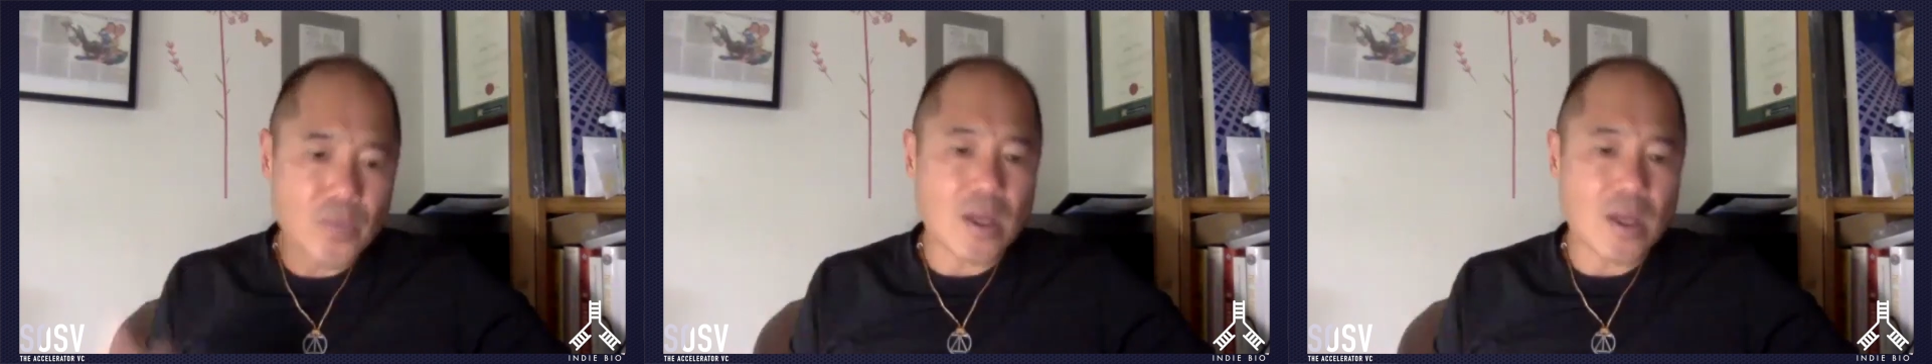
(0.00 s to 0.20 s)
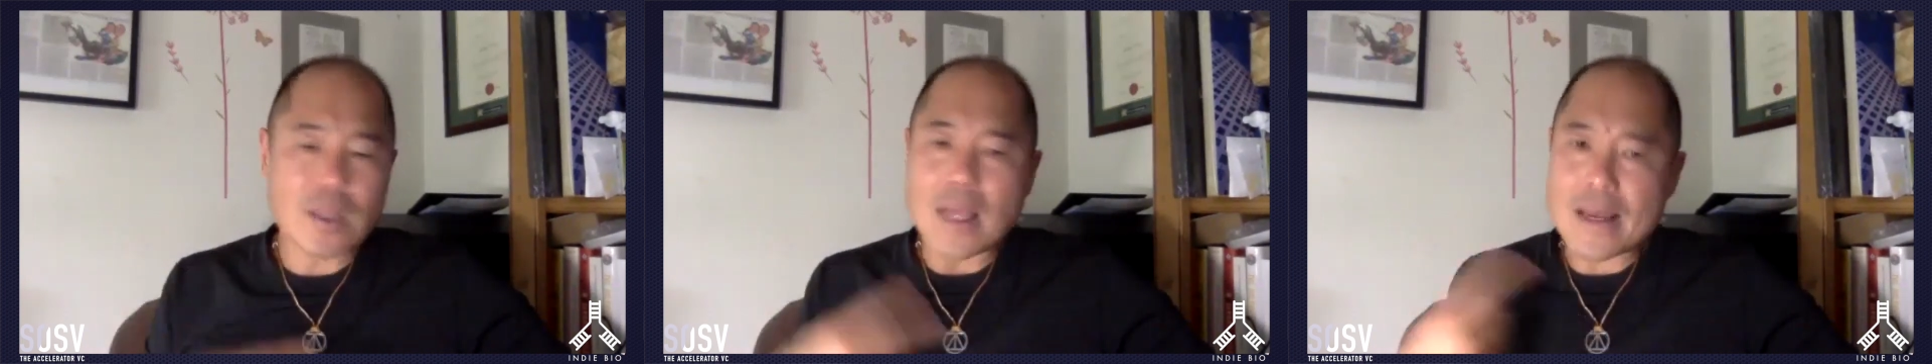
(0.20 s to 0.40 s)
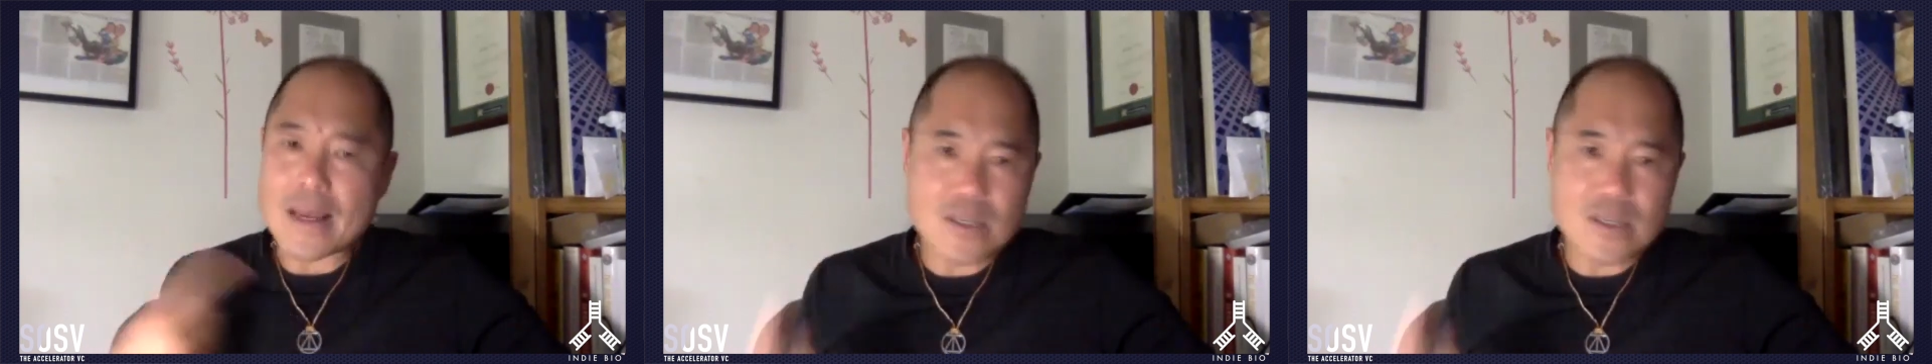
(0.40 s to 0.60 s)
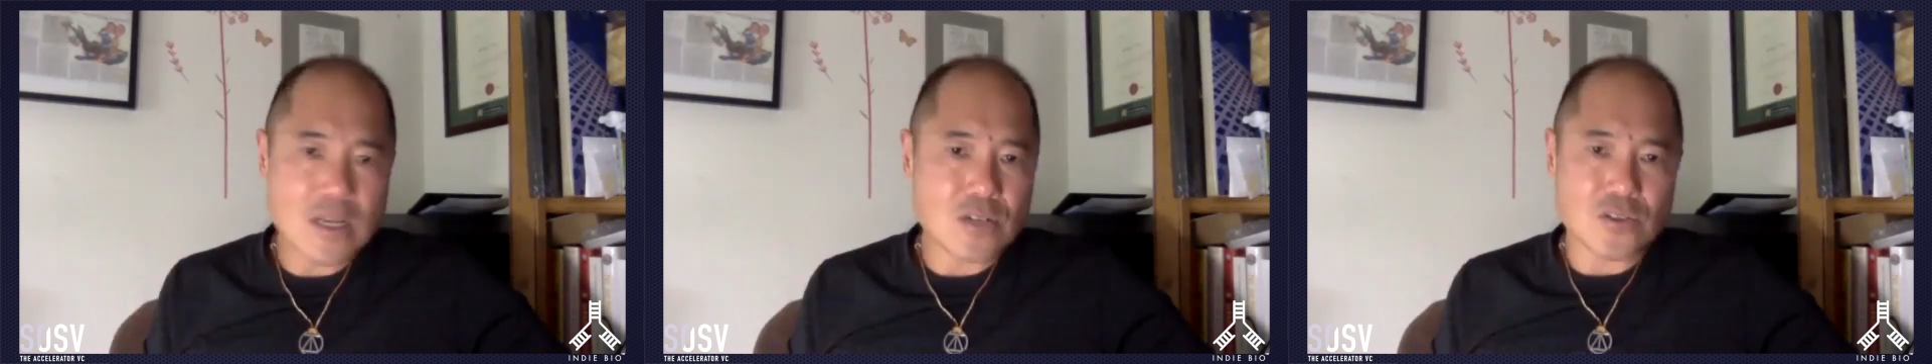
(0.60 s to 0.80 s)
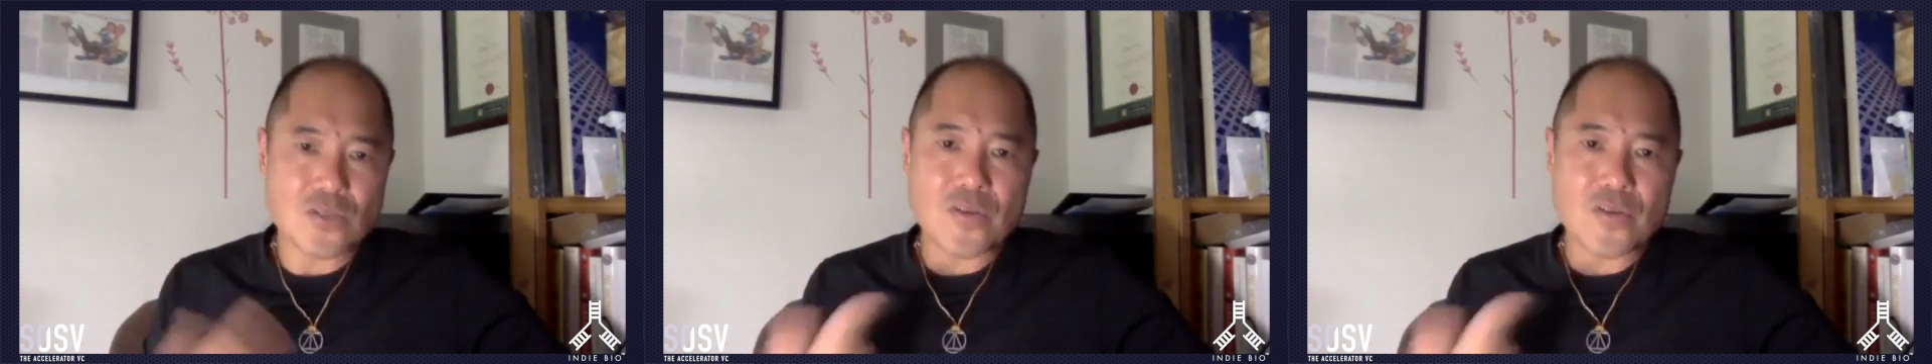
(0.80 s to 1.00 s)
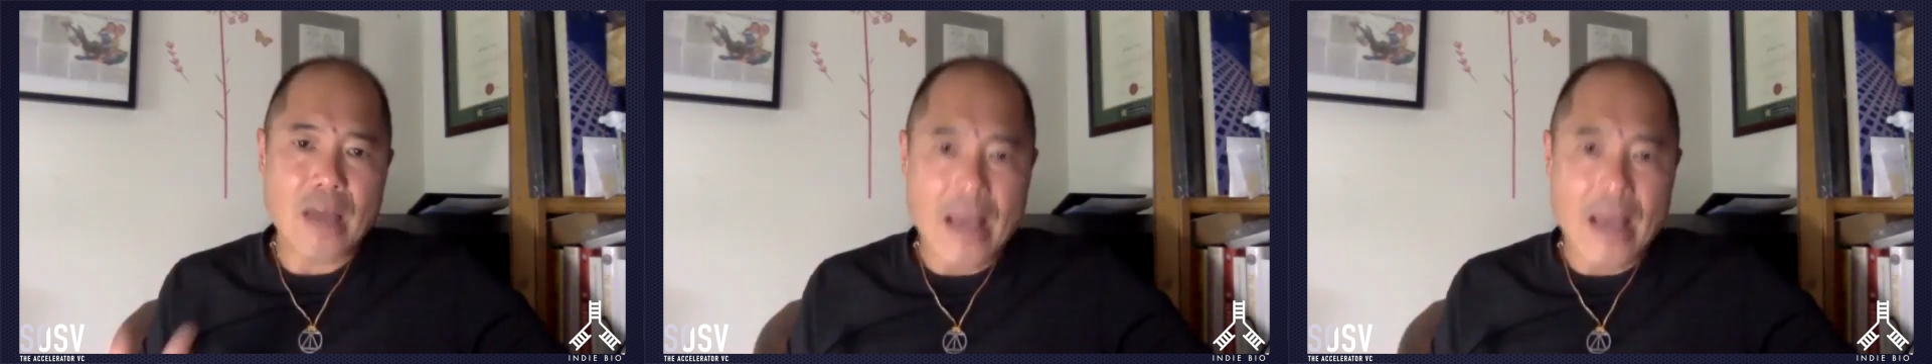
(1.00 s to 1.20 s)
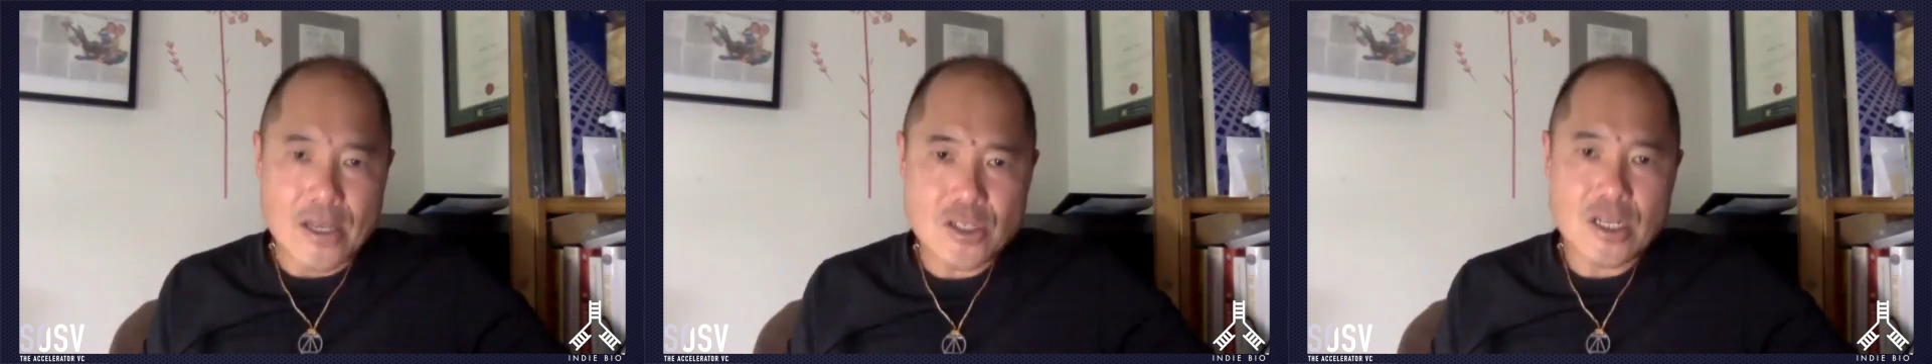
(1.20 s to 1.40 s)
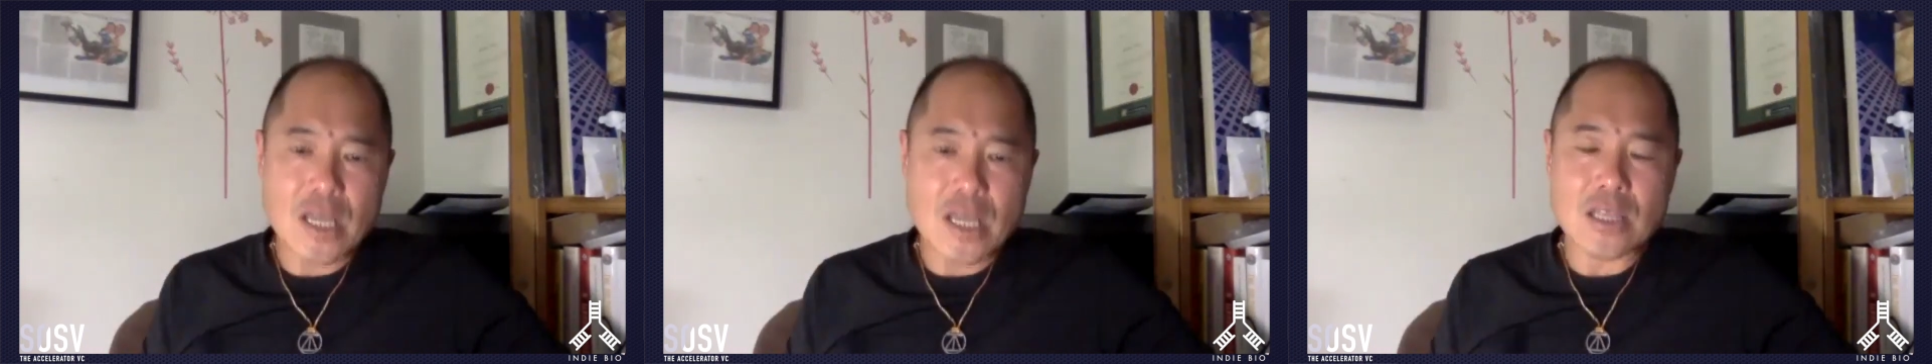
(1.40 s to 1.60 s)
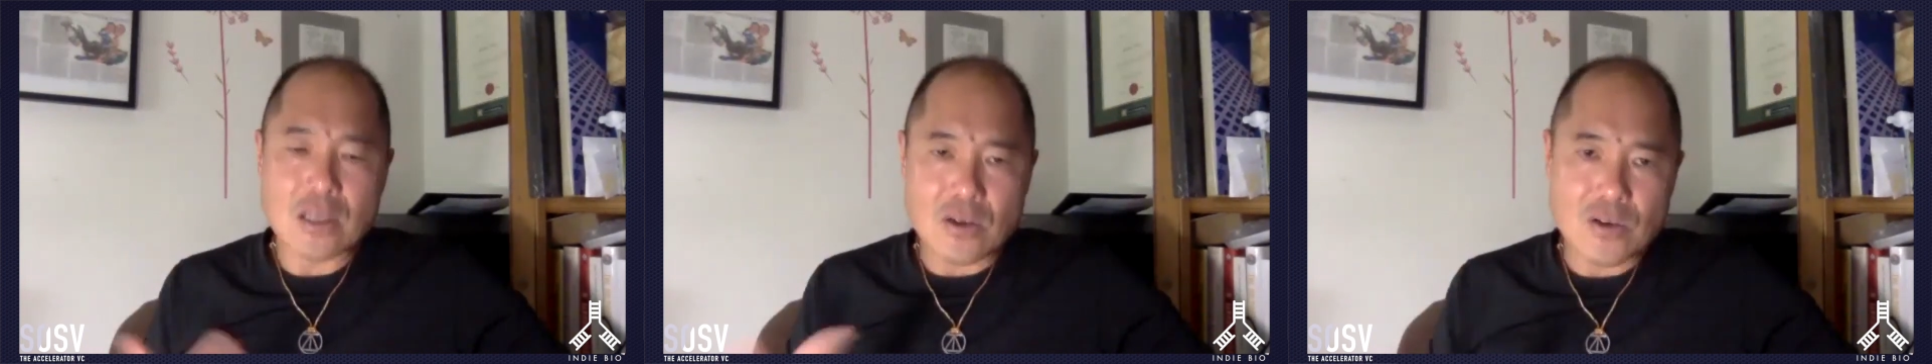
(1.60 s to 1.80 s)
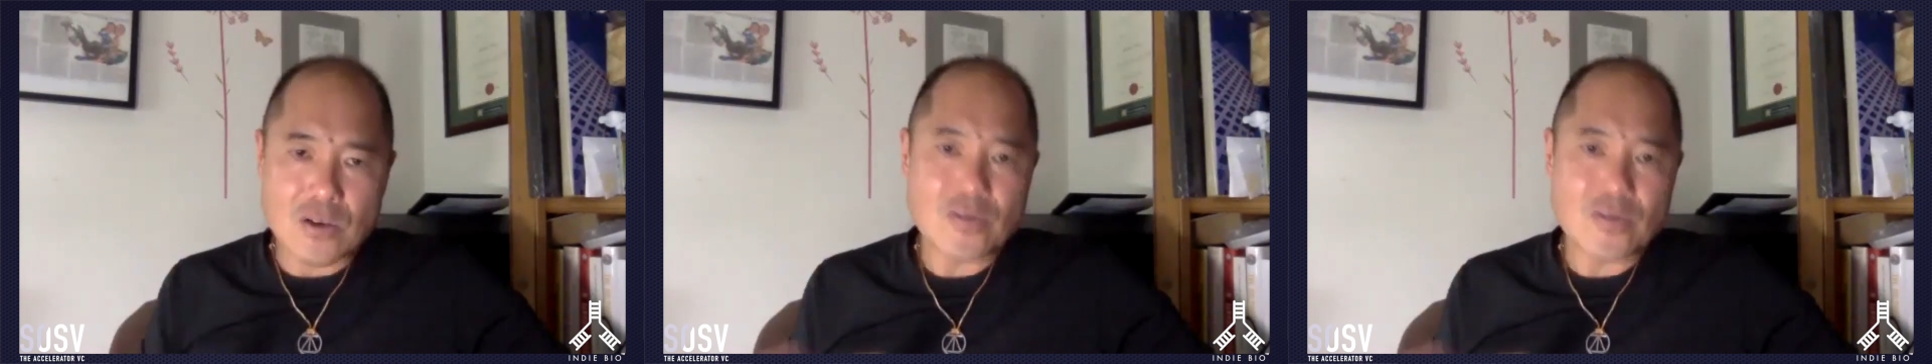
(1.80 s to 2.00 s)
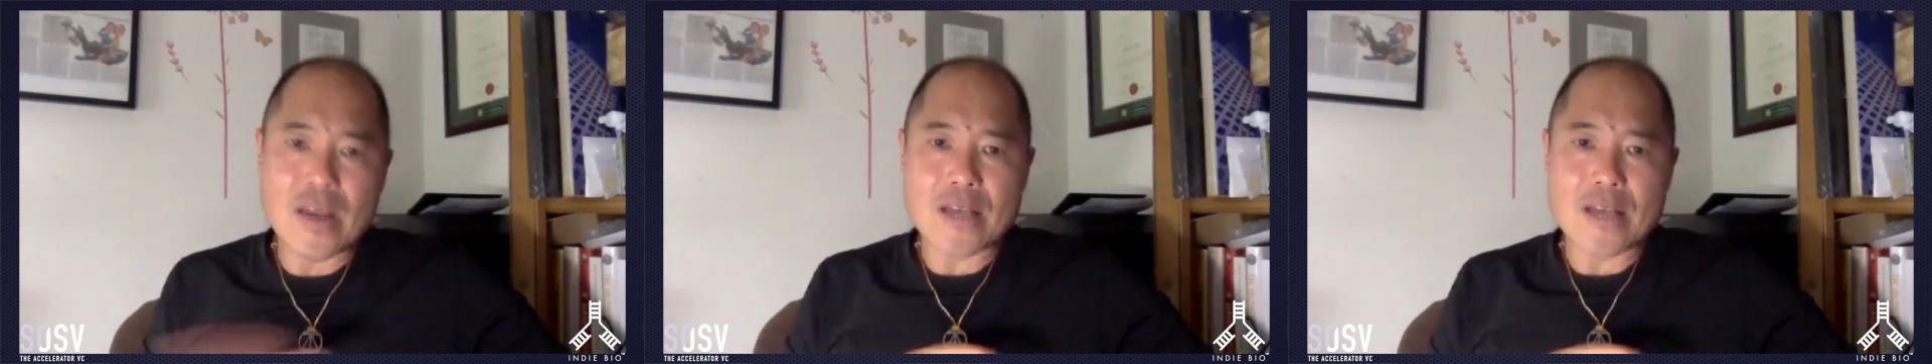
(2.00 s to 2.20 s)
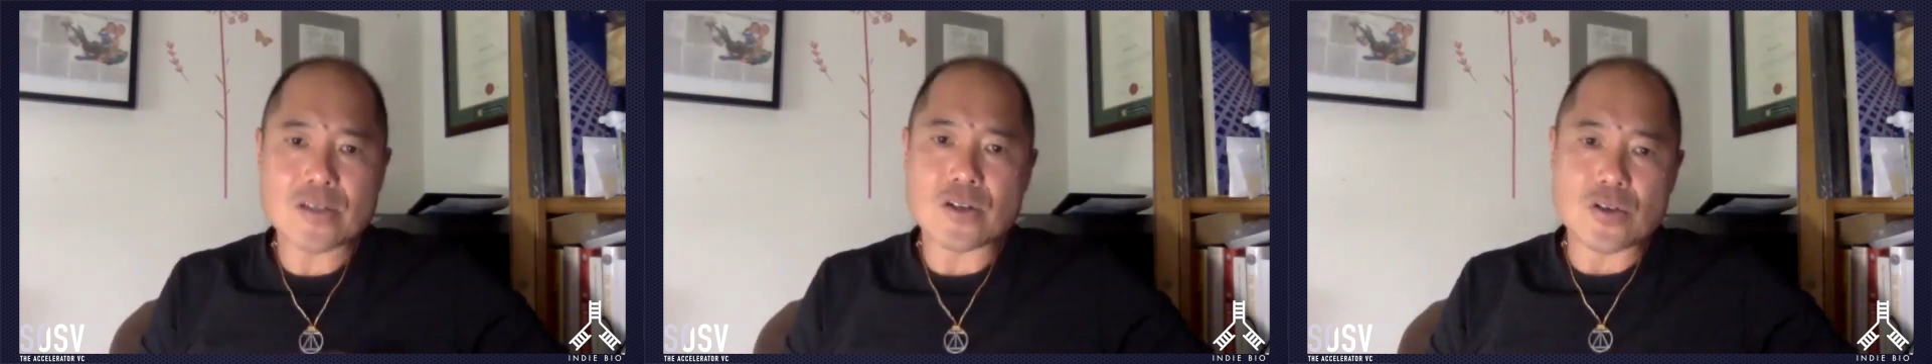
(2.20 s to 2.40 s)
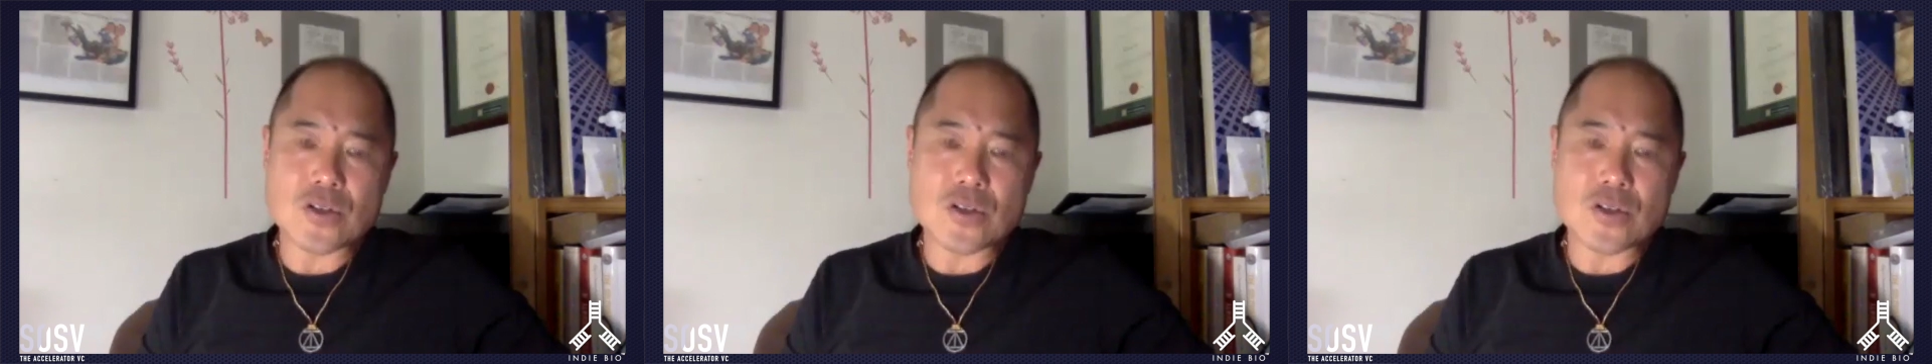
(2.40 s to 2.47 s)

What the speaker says: a lot of cycles fast and learn faster.